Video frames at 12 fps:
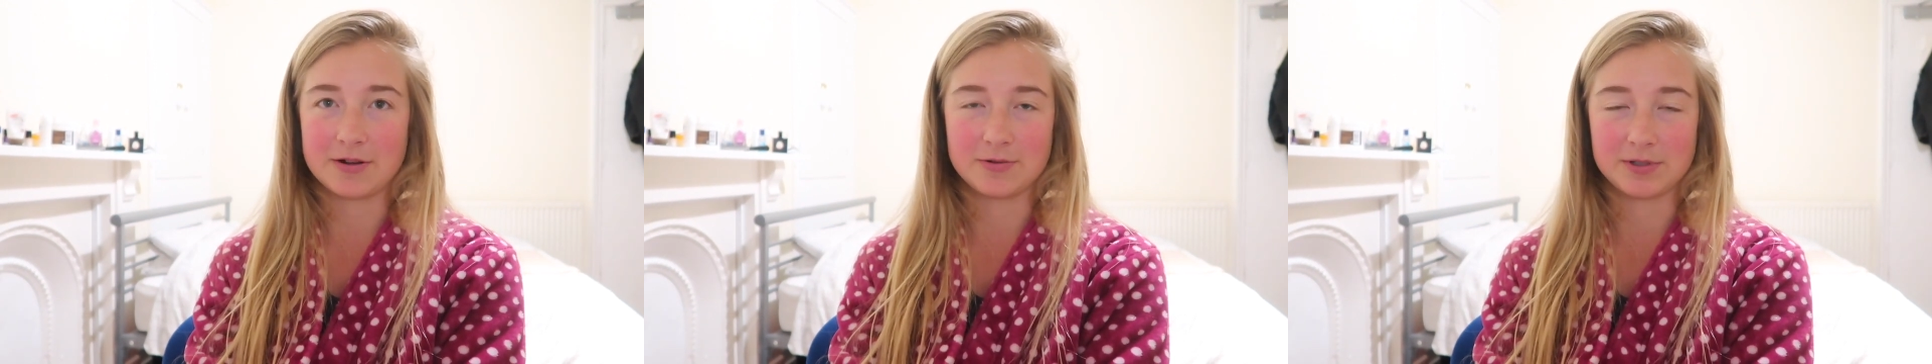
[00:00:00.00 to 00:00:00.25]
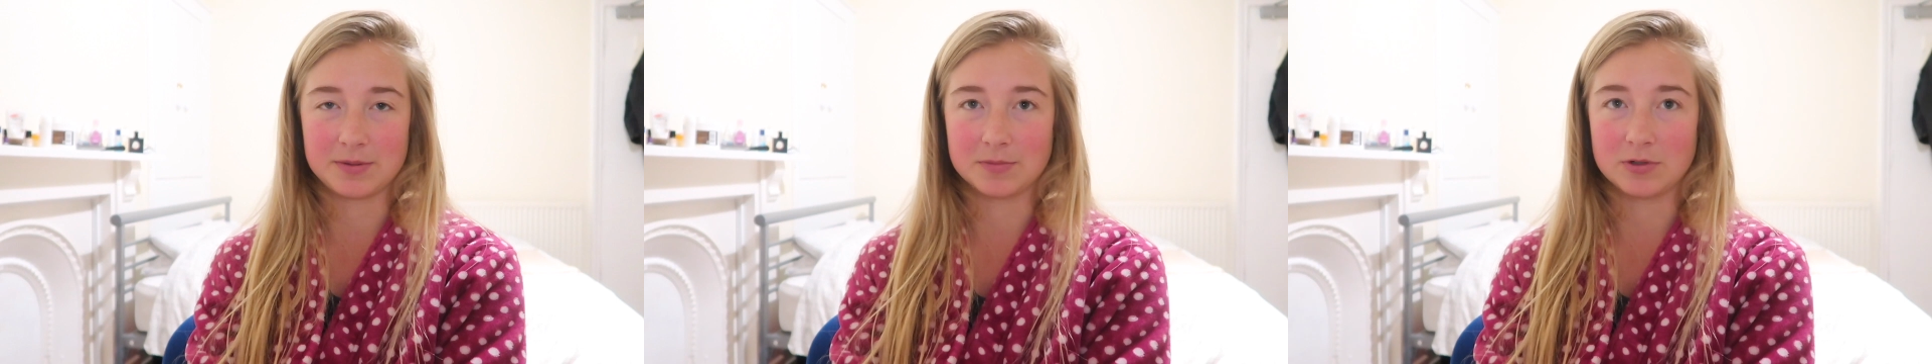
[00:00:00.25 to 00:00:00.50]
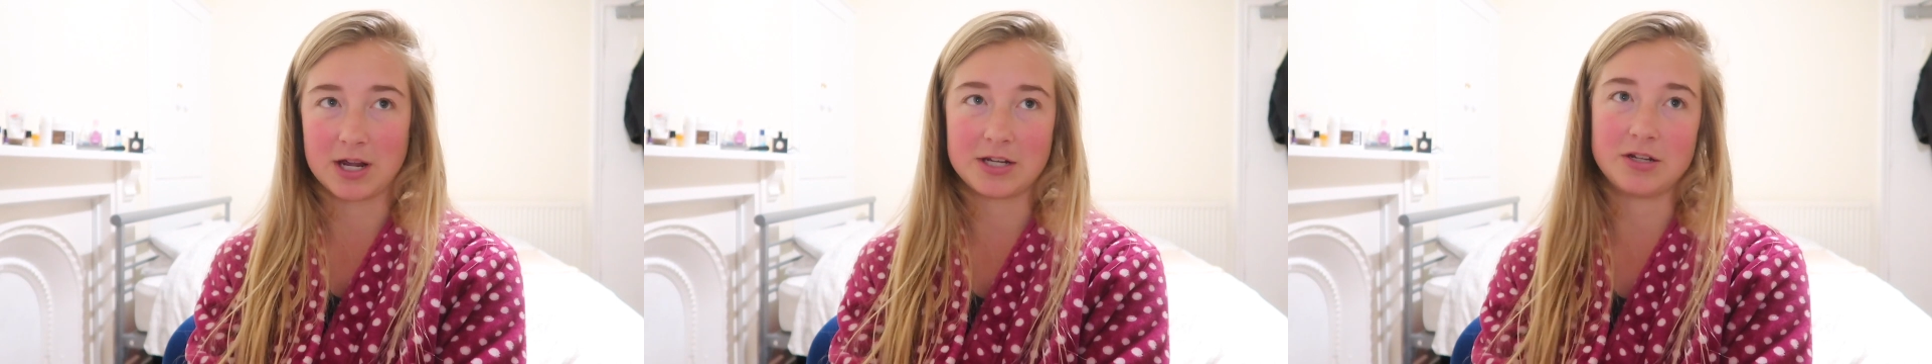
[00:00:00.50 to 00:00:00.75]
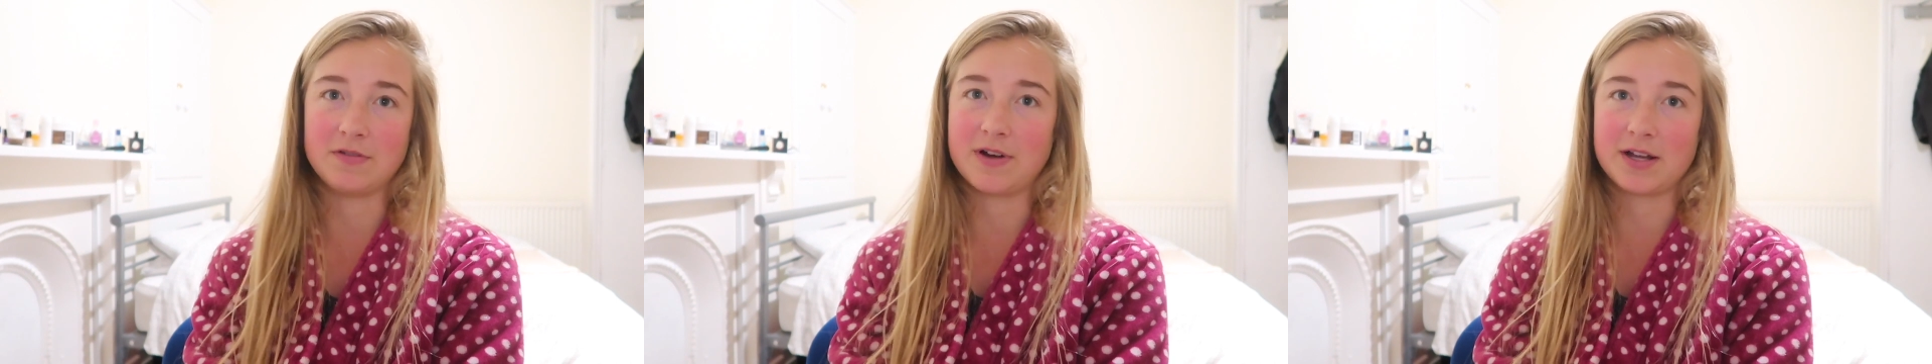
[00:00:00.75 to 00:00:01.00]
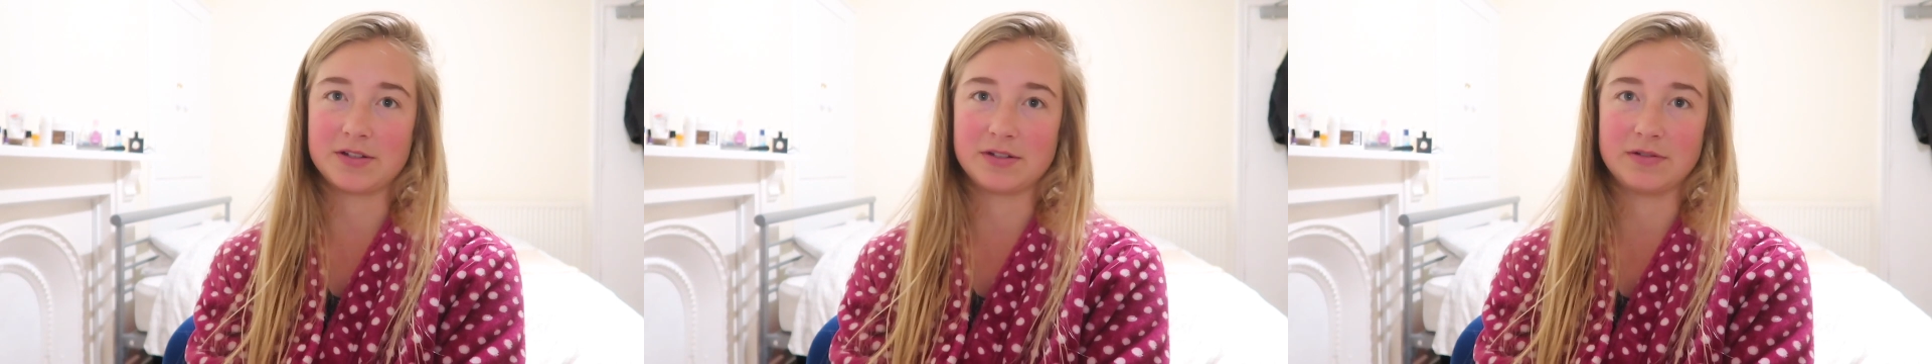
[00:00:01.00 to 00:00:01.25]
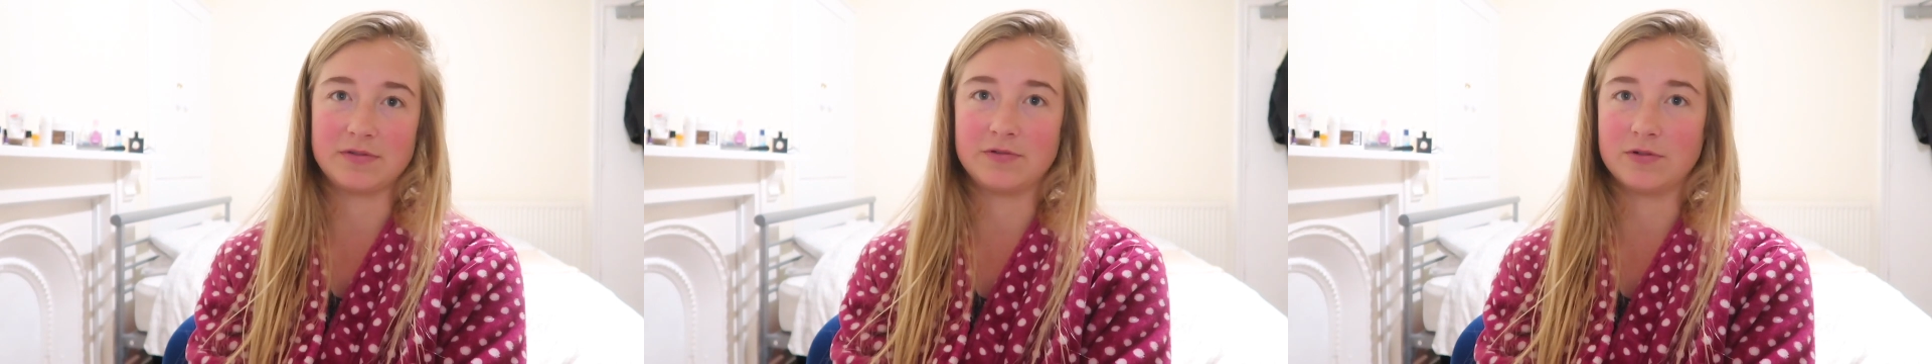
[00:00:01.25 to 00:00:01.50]
it was more like
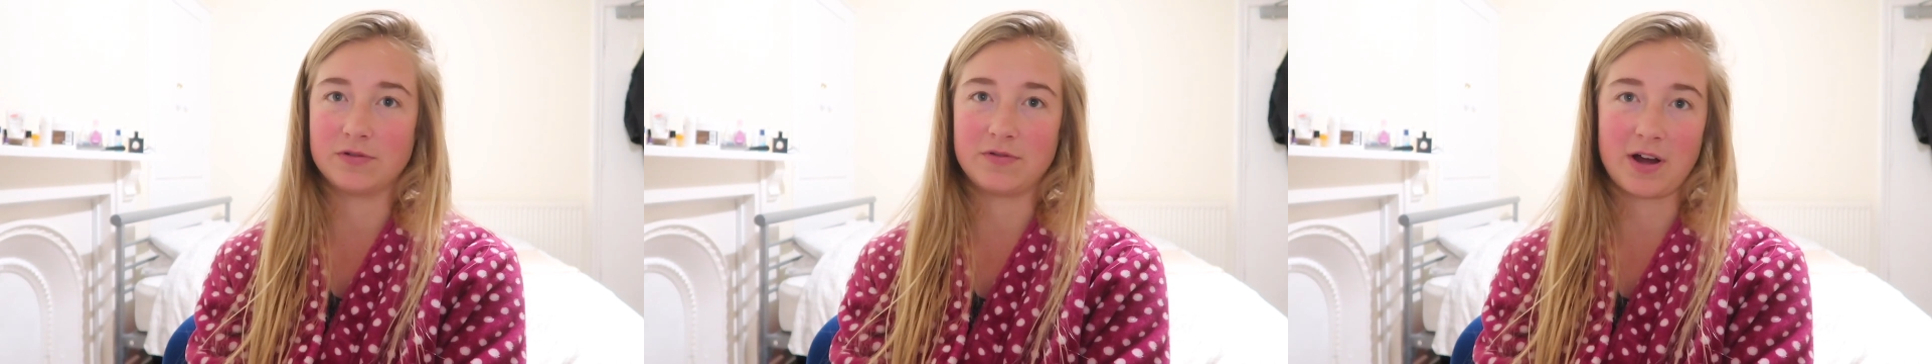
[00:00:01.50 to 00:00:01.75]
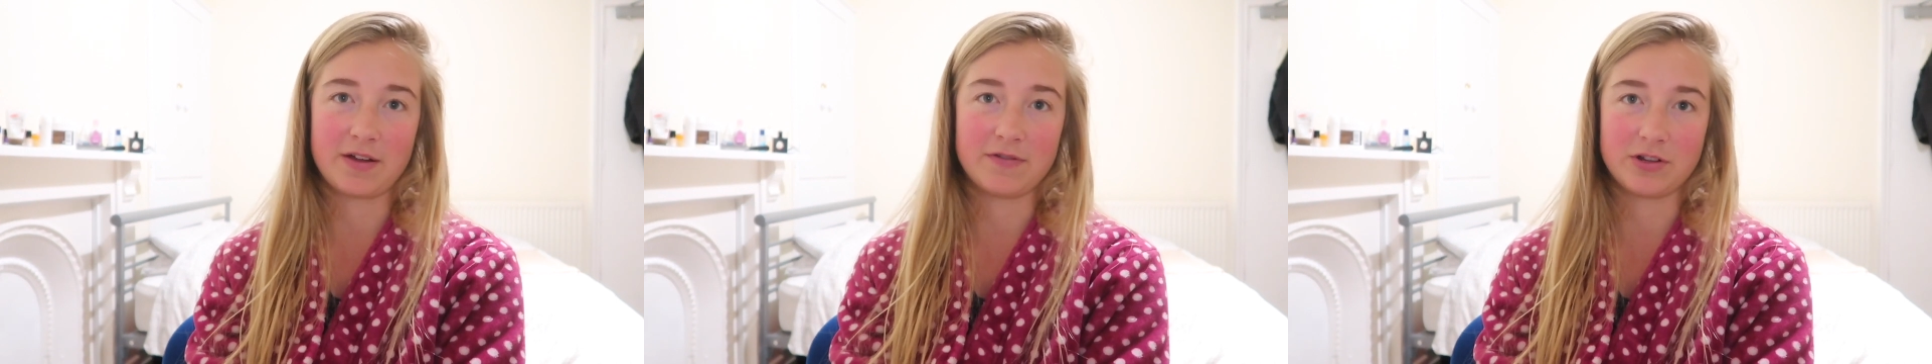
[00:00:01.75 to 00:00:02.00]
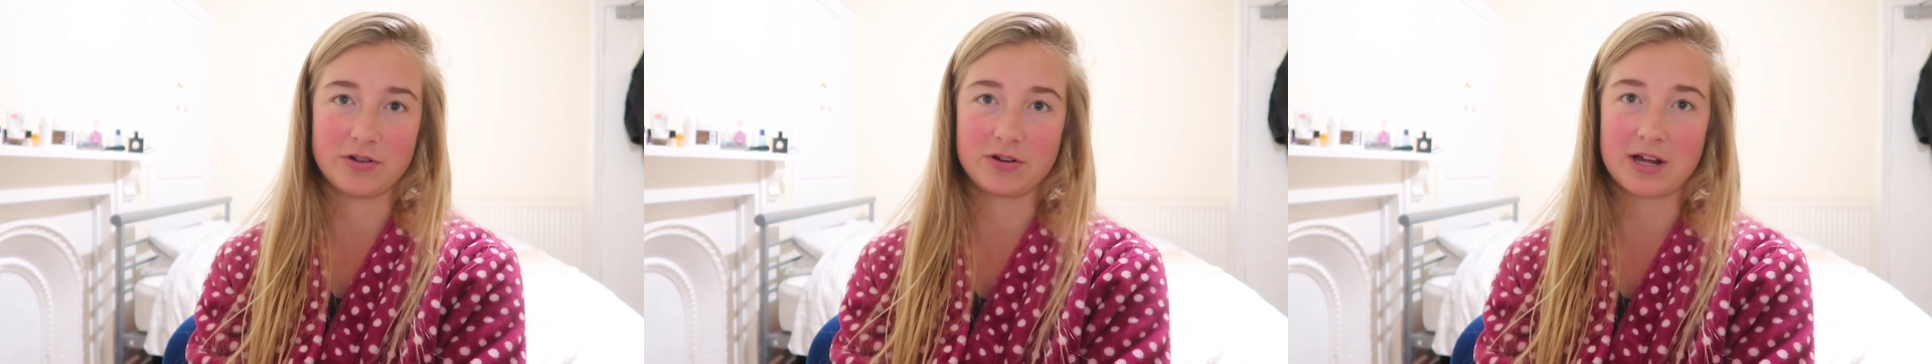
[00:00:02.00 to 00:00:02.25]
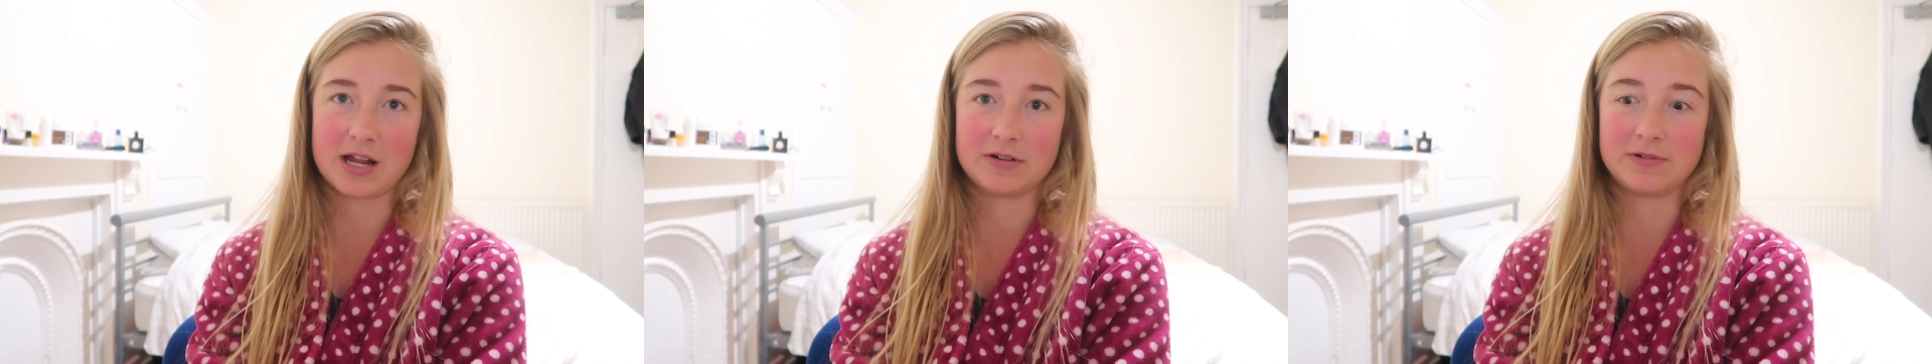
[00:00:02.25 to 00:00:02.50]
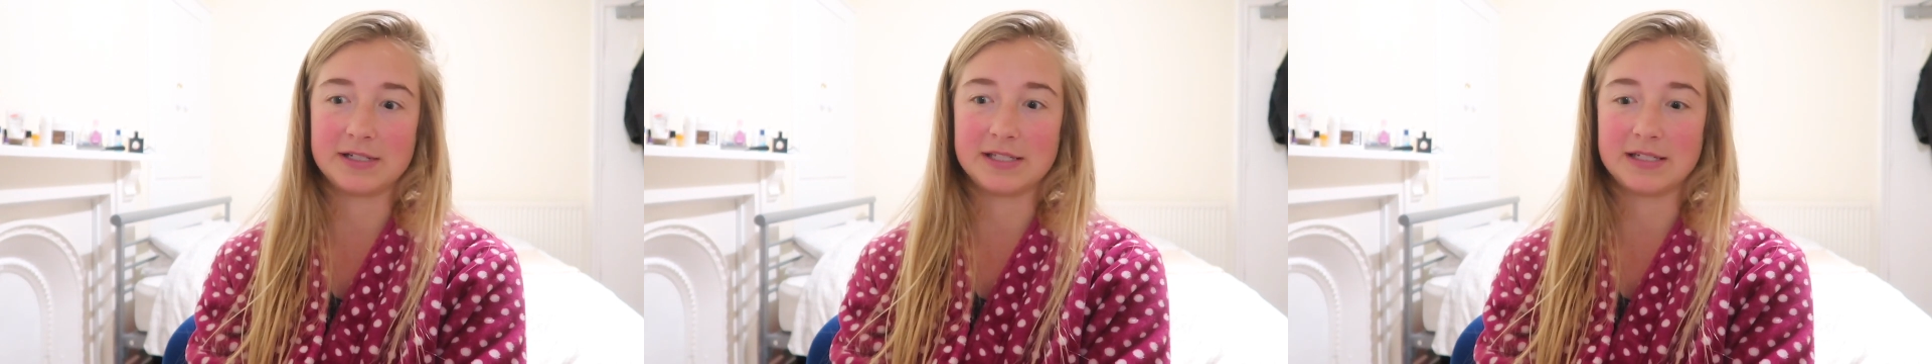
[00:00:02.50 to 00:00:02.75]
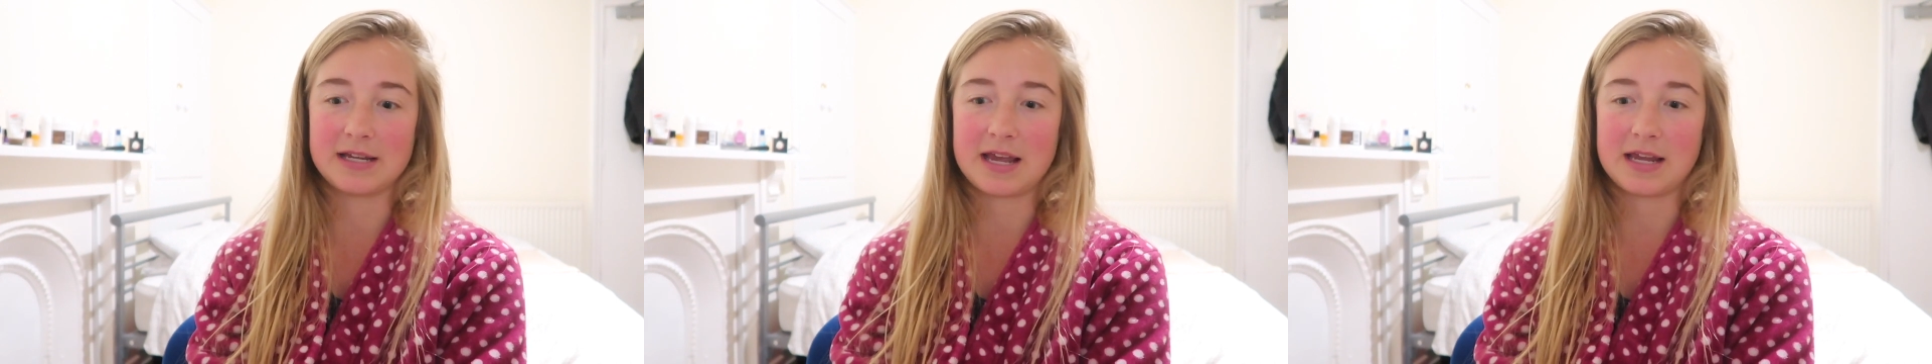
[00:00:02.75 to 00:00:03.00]
2,400-2,500
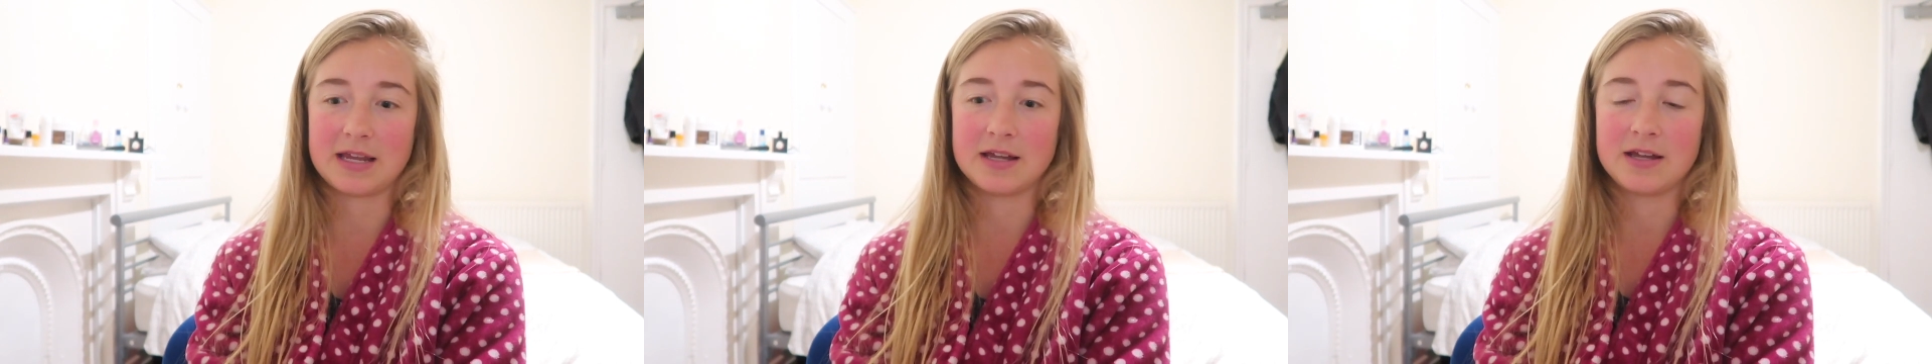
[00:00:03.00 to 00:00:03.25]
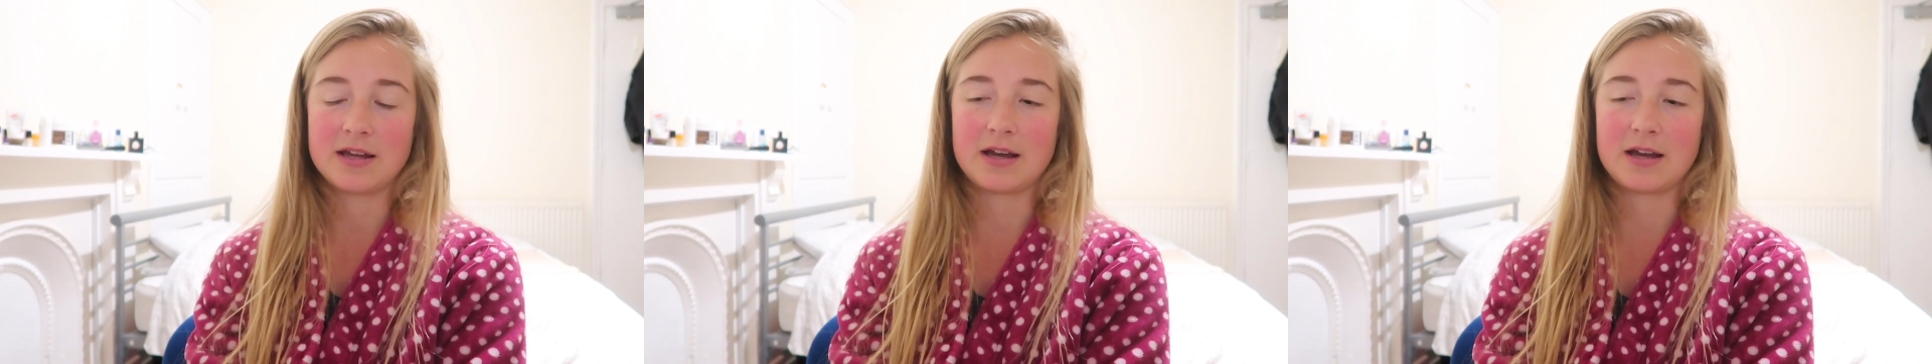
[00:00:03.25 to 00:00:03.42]
calories a day.